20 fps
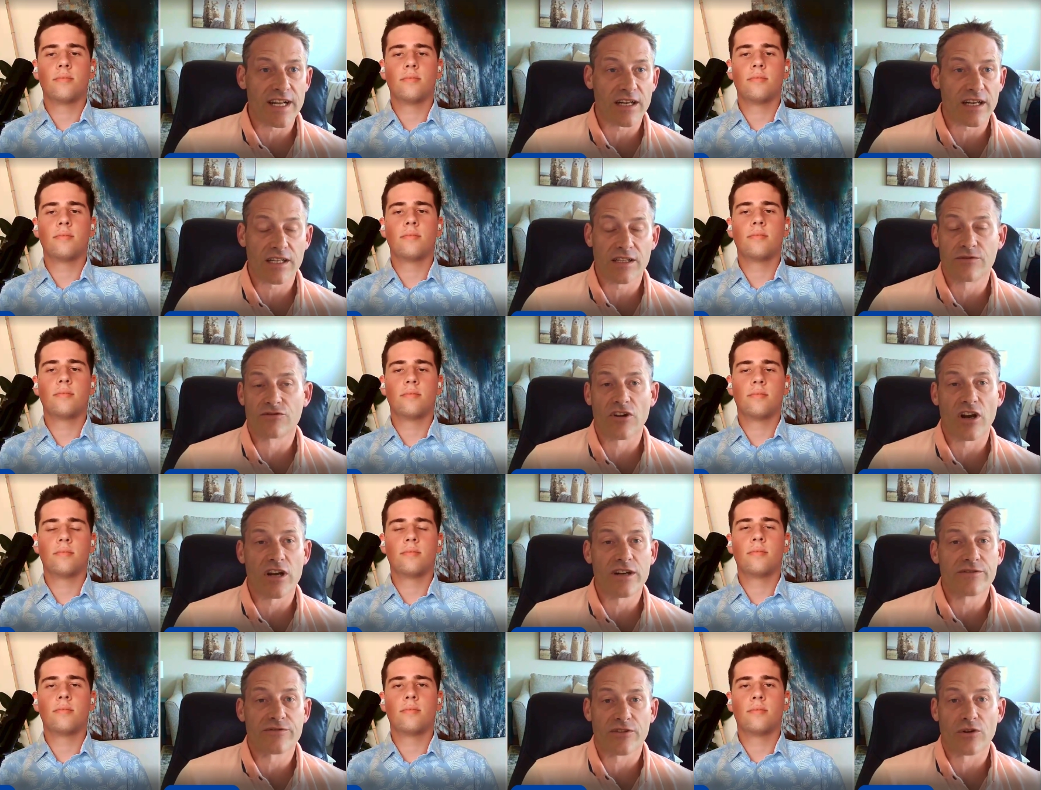Speaker 1: that it can
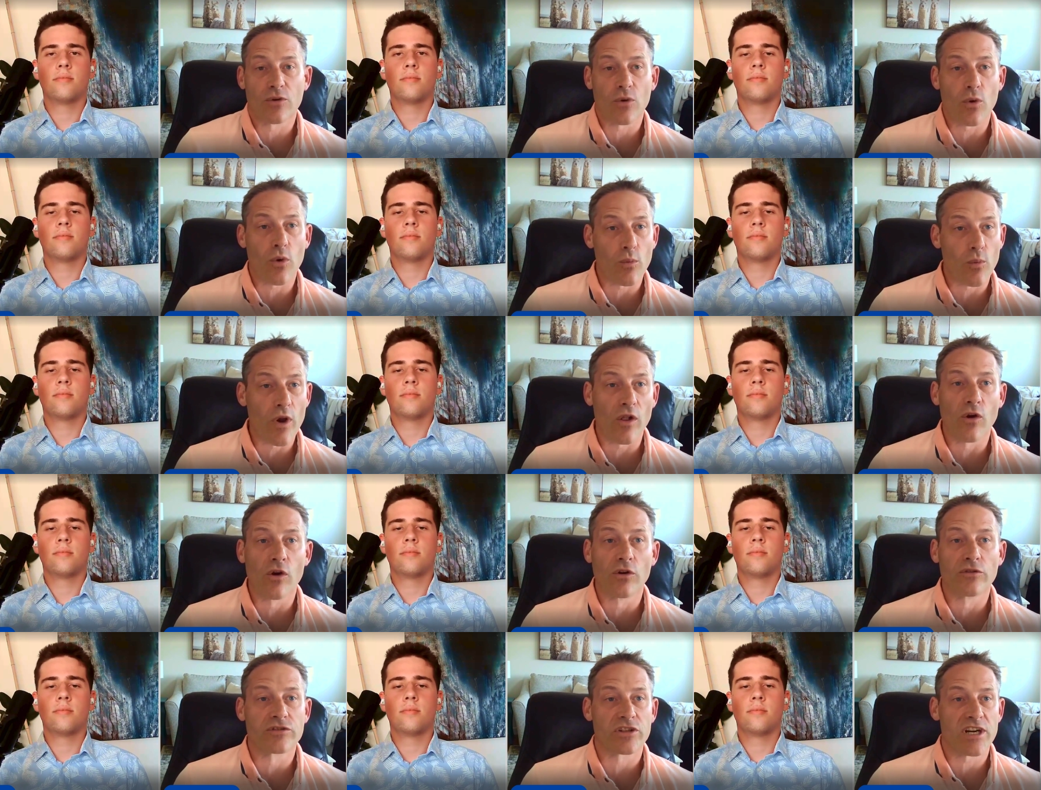run for well
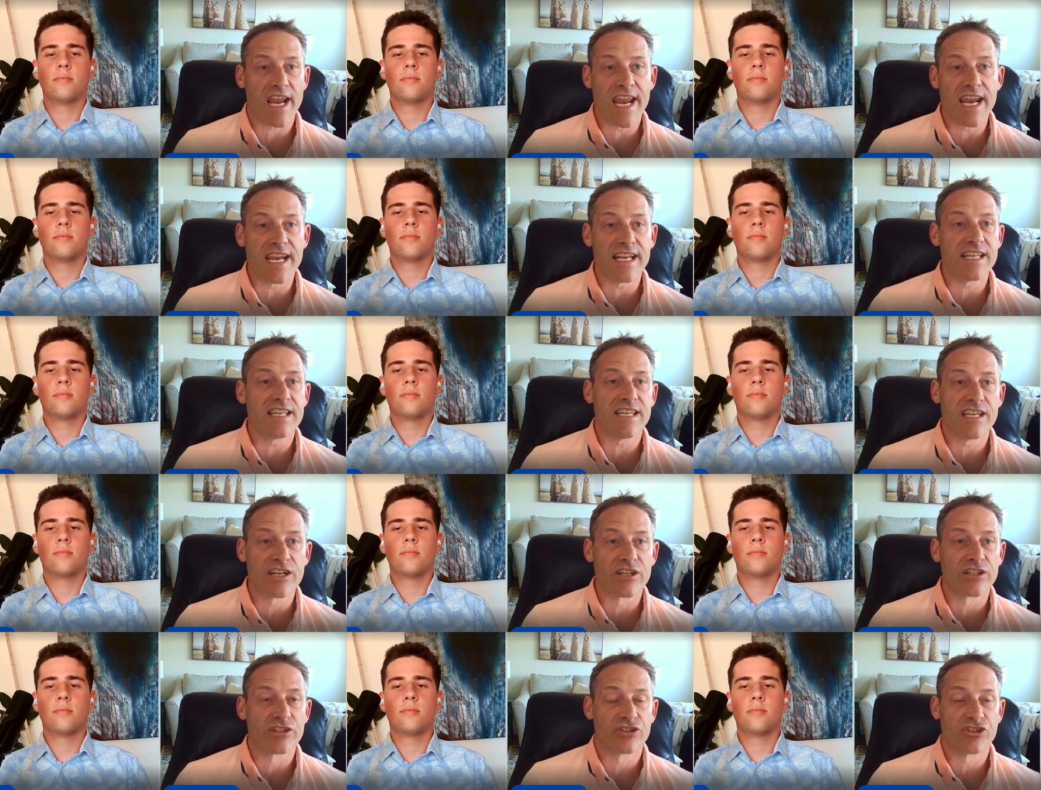over 80
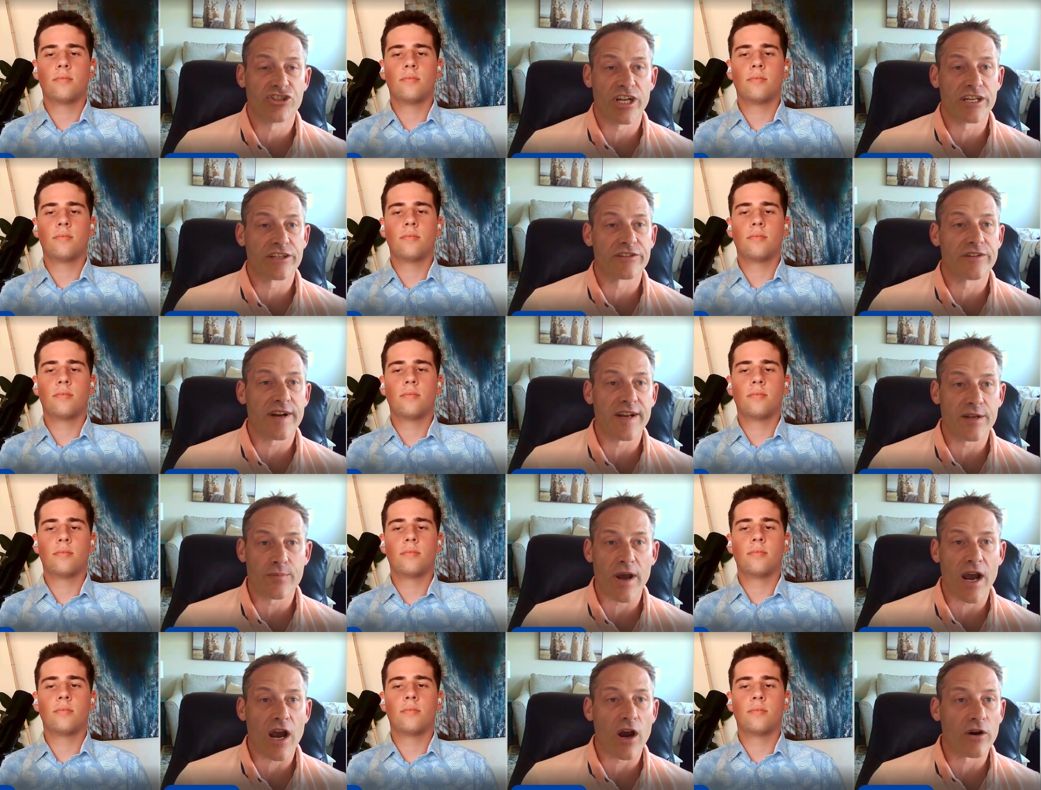years
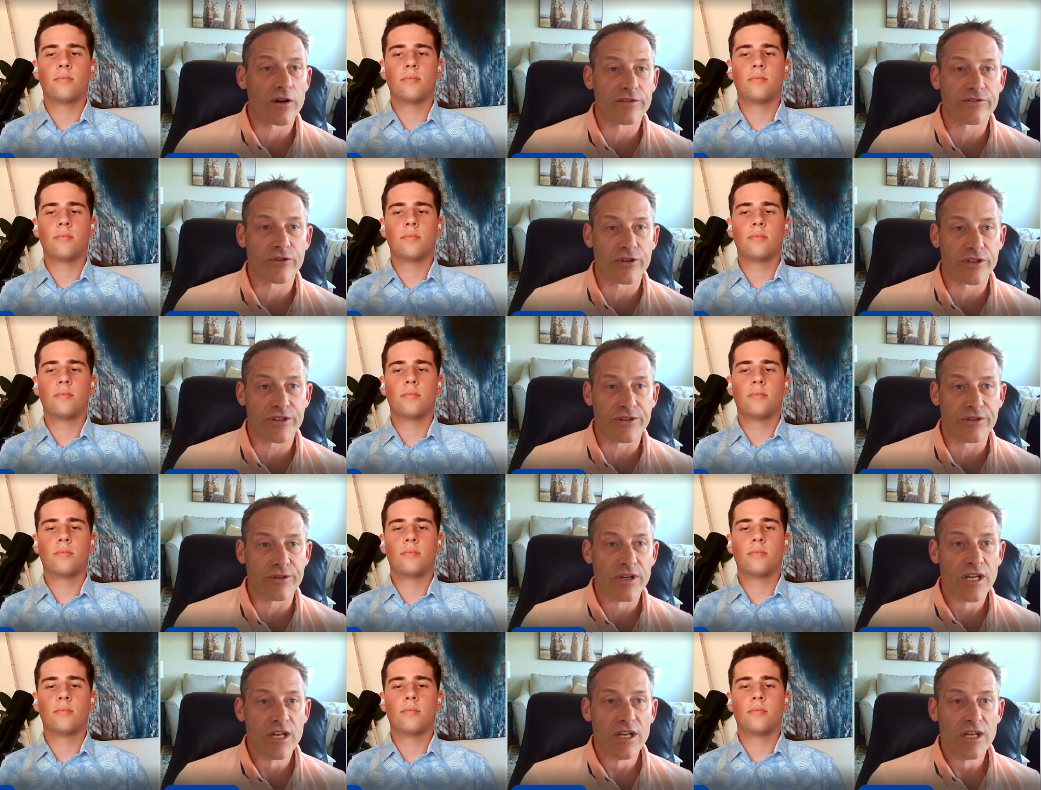generating power for you.
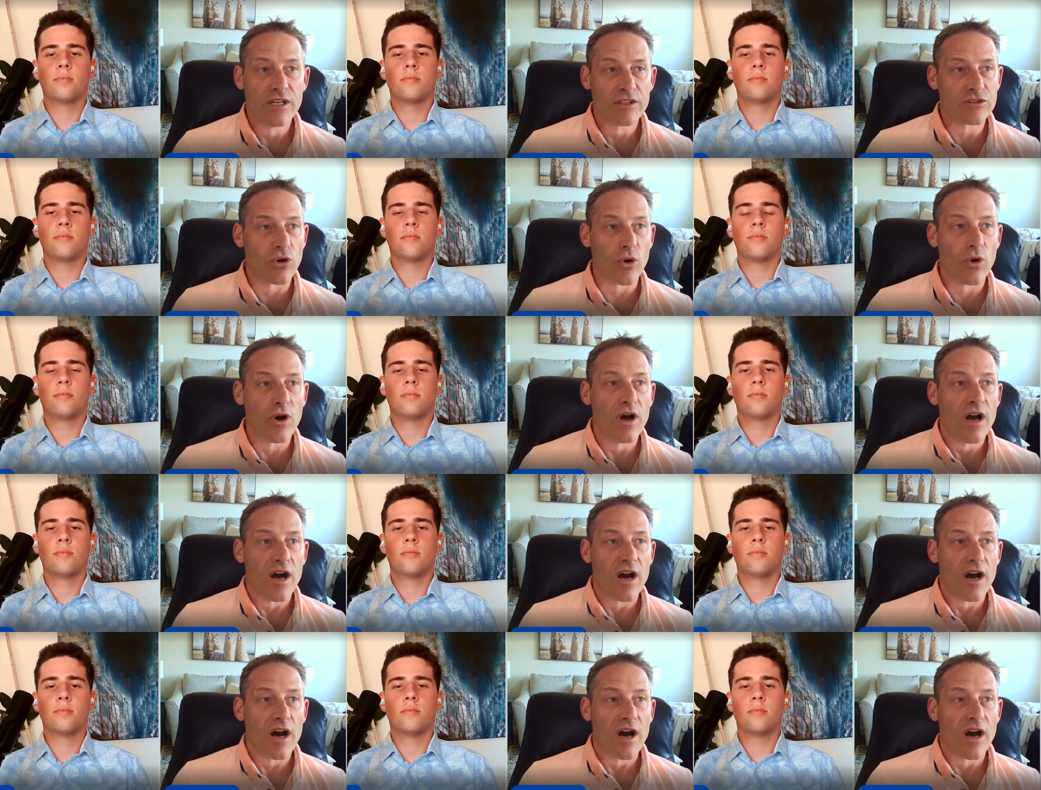So